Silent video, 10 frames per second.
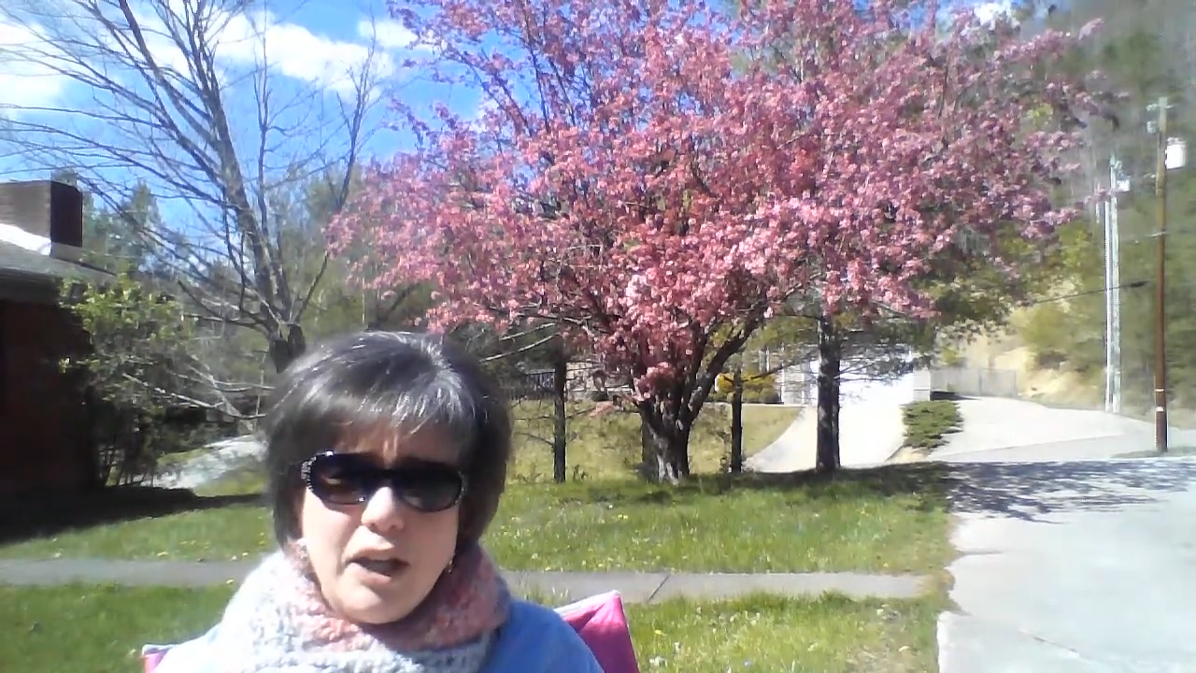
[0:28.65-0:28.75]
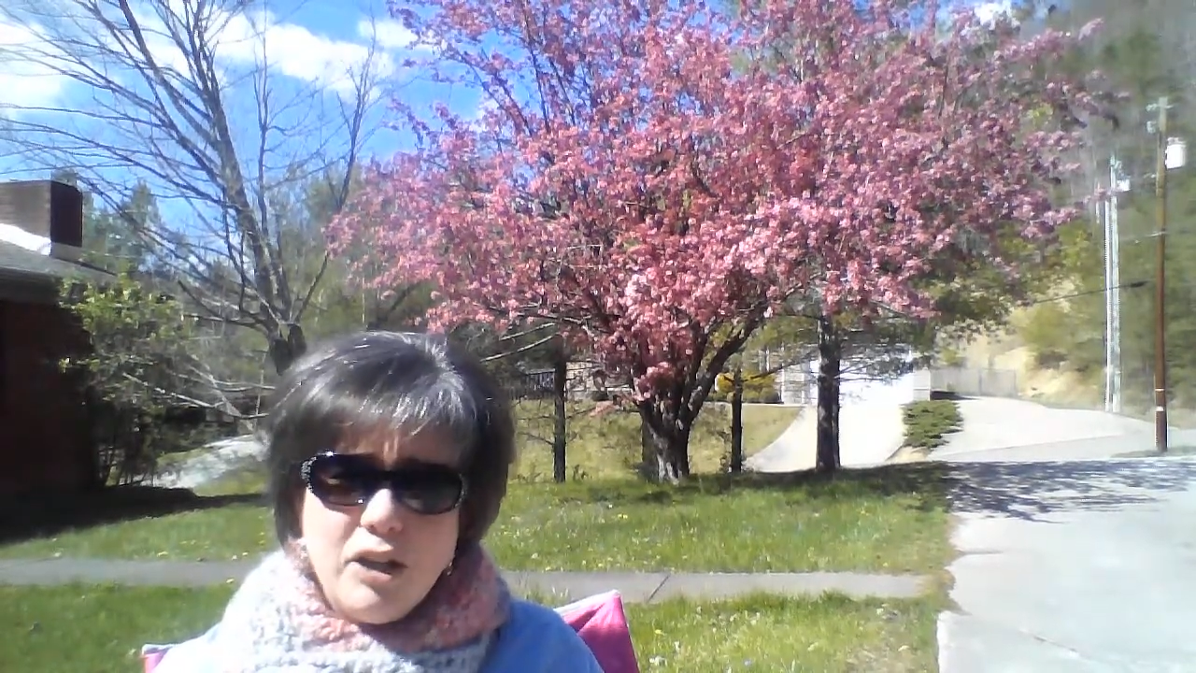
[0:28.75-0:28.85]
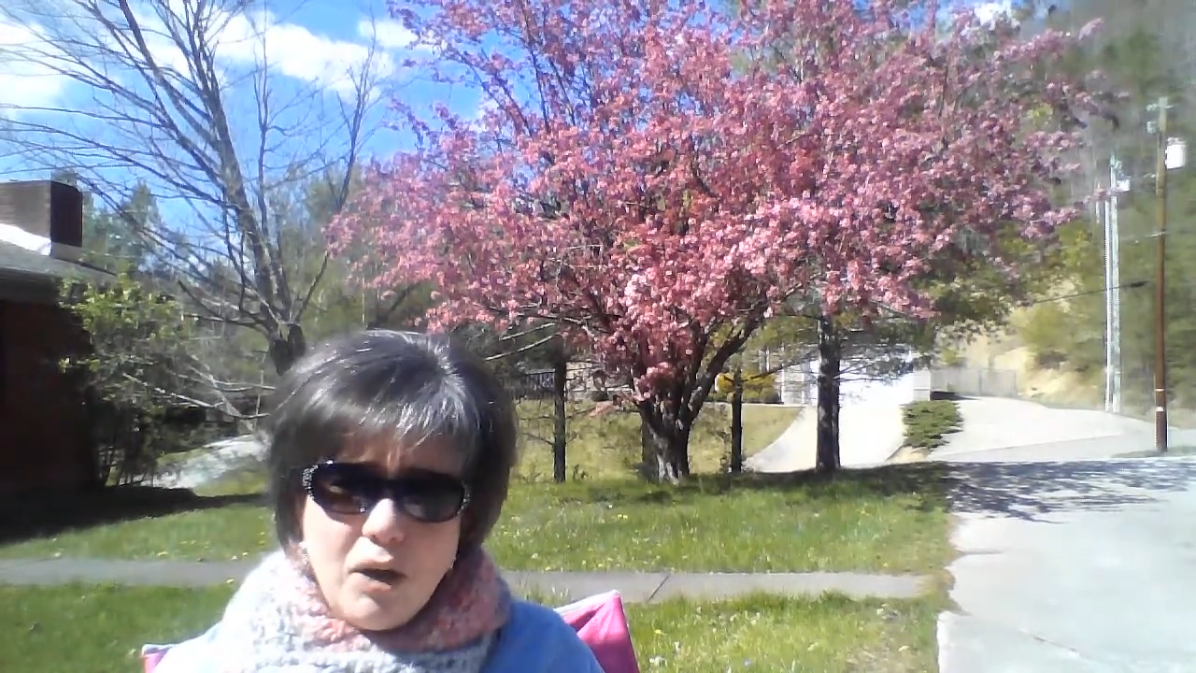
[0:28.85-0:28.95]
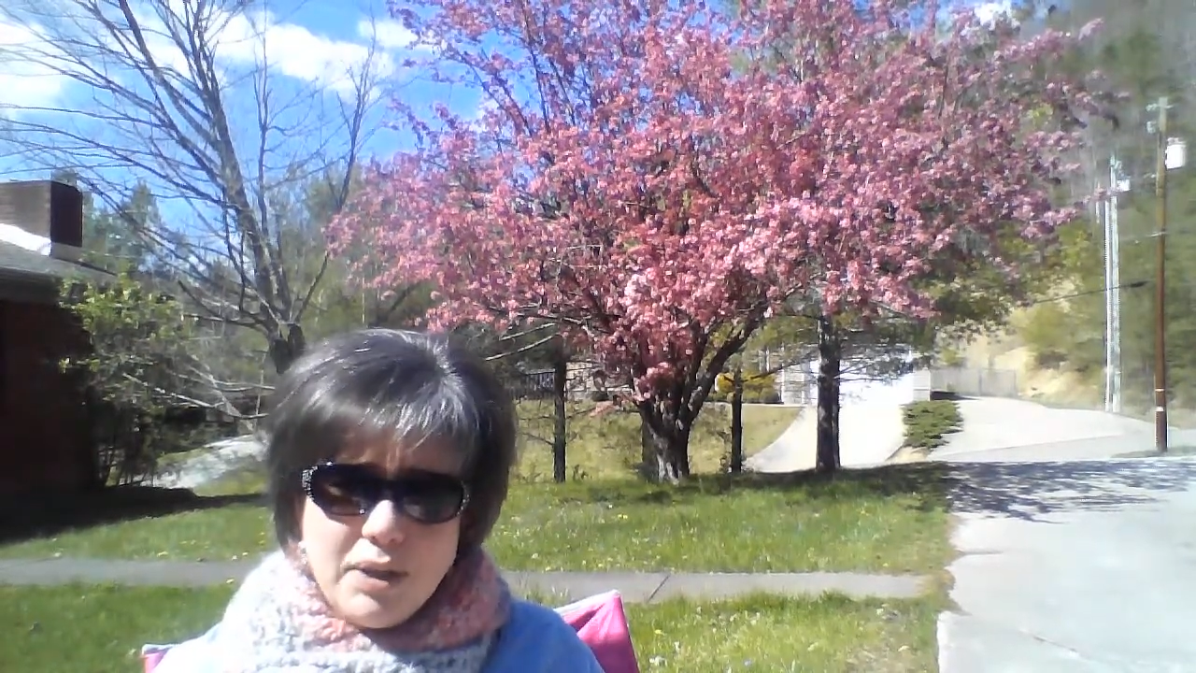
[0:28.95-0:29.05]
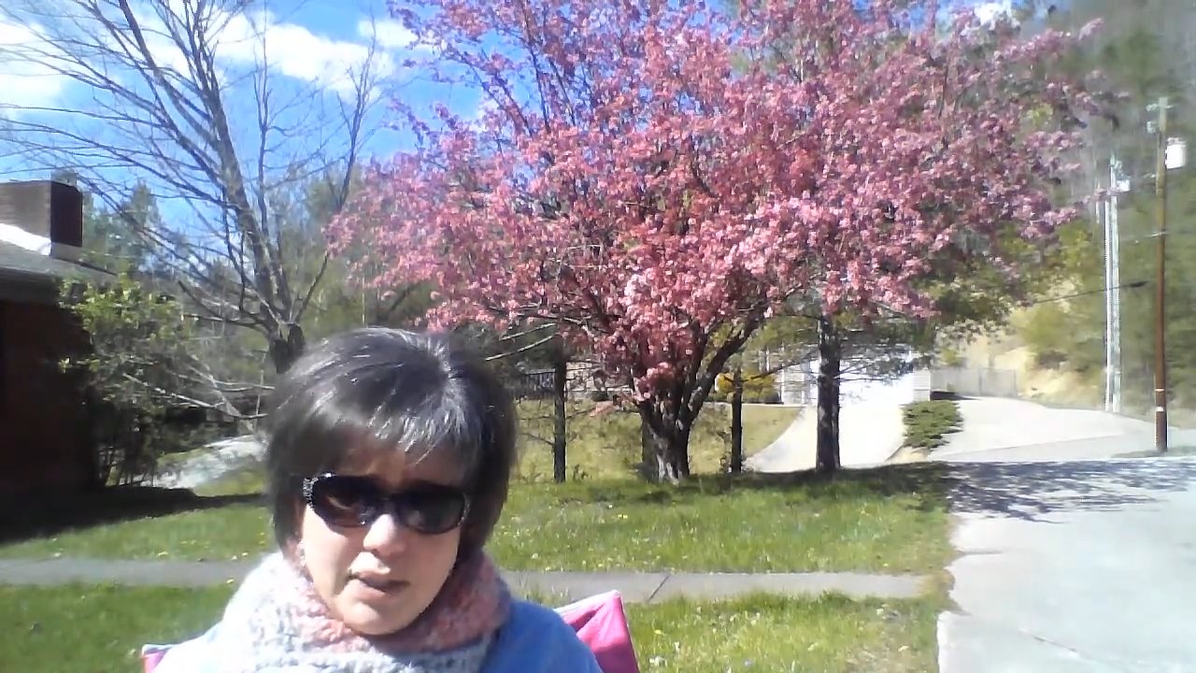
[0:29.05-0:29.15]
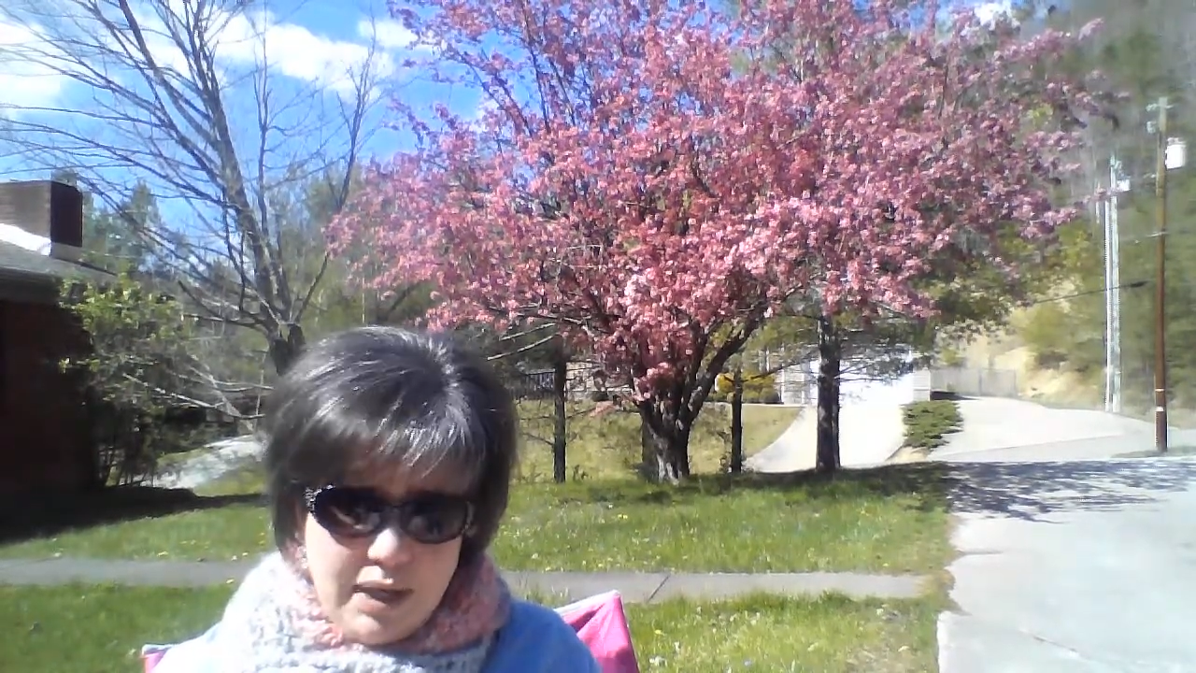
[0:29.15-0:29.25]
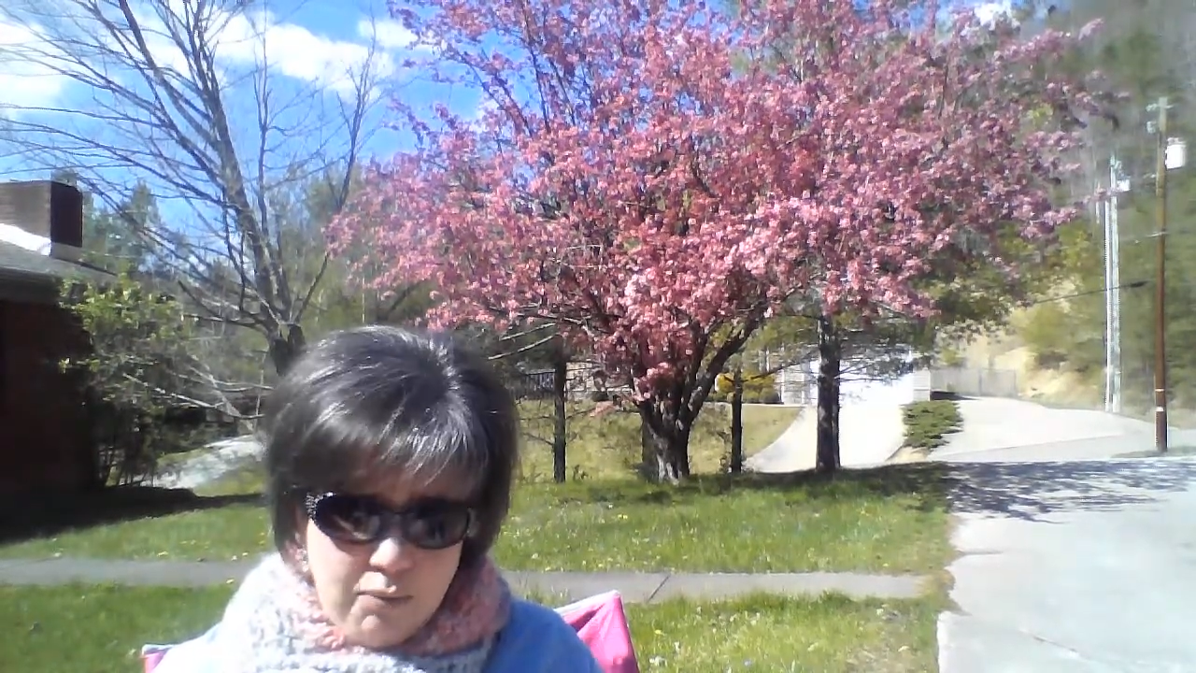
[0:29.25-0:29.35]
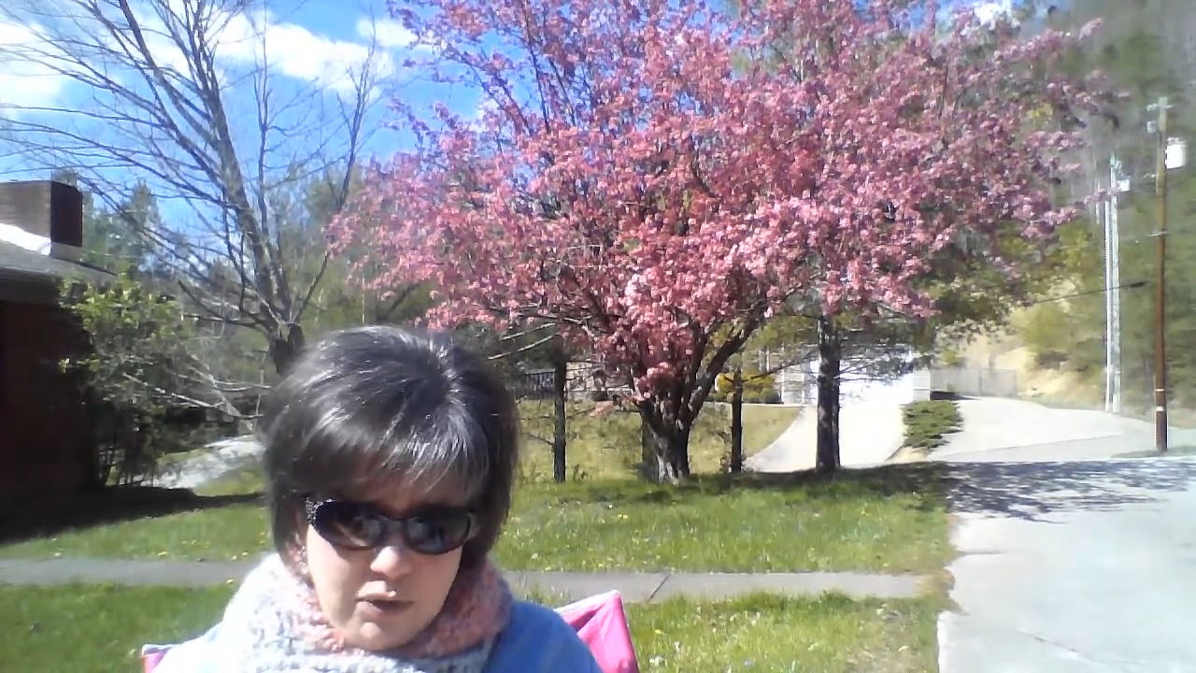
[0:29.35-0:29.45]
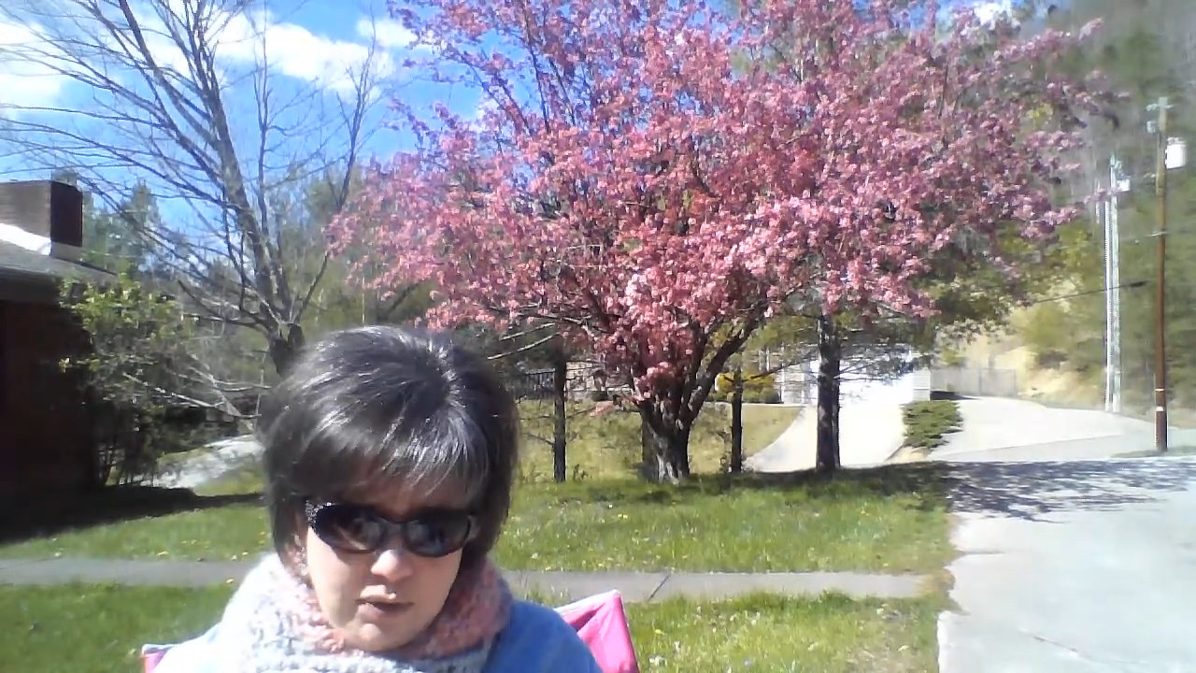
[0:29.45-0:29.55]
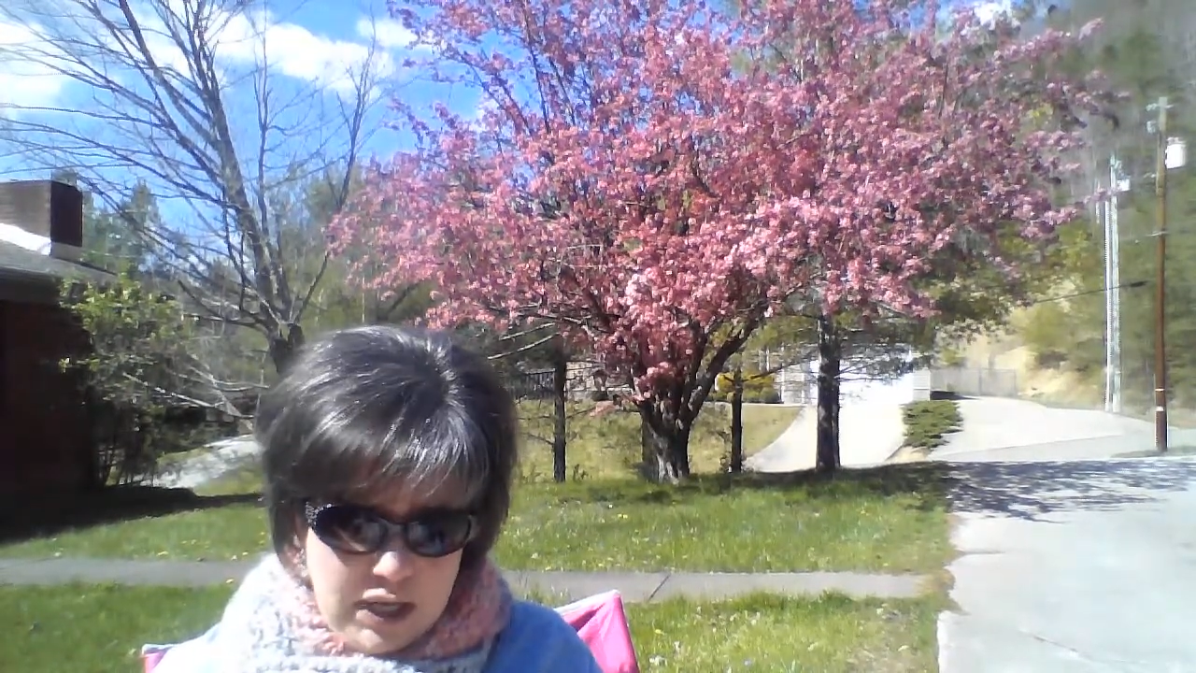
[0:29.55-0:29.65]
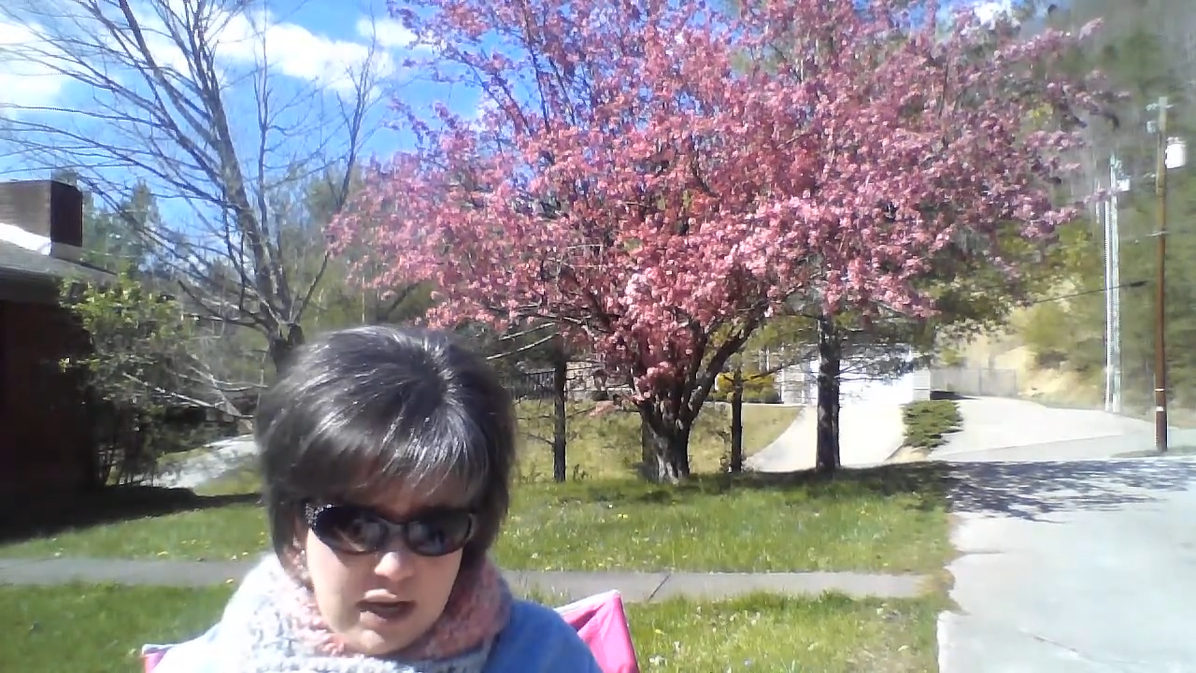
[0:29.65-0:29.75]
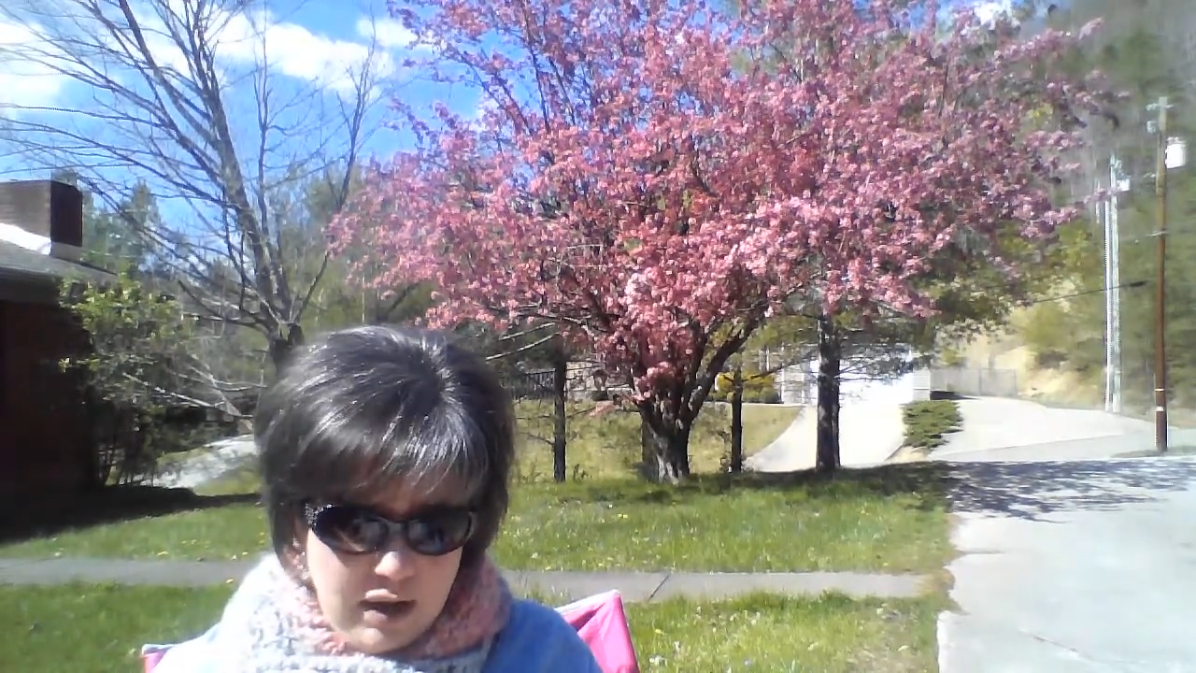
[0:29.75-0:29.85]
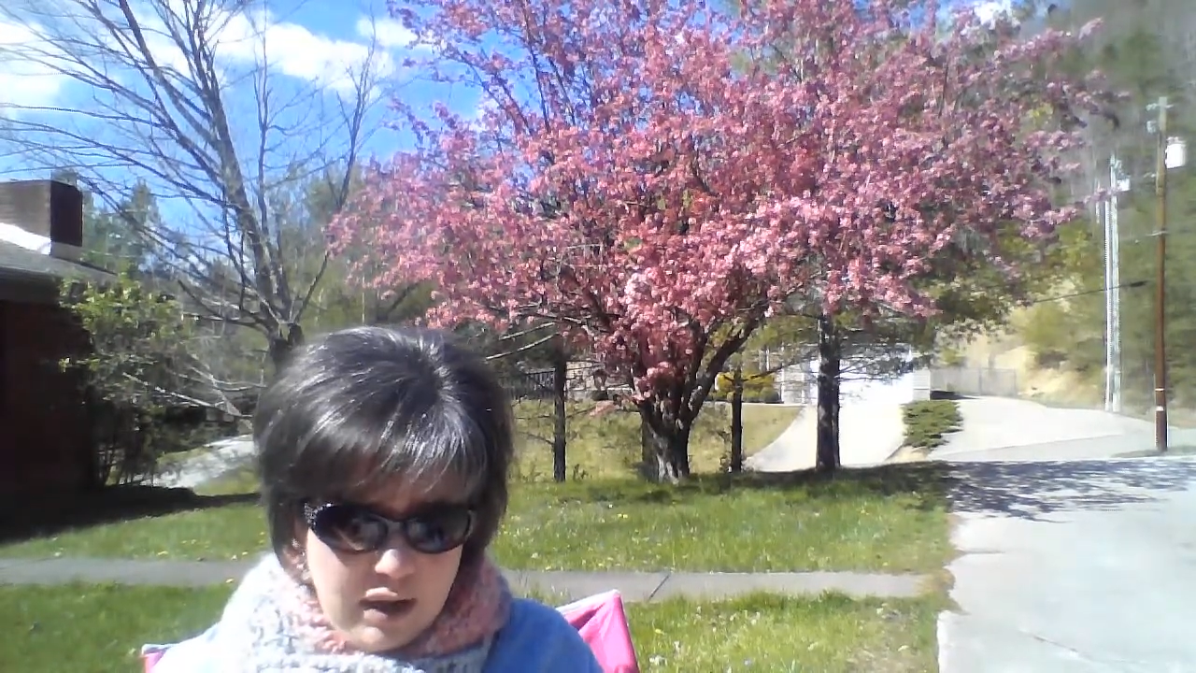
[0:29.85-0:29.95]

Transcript: and go to sleep, Lucy."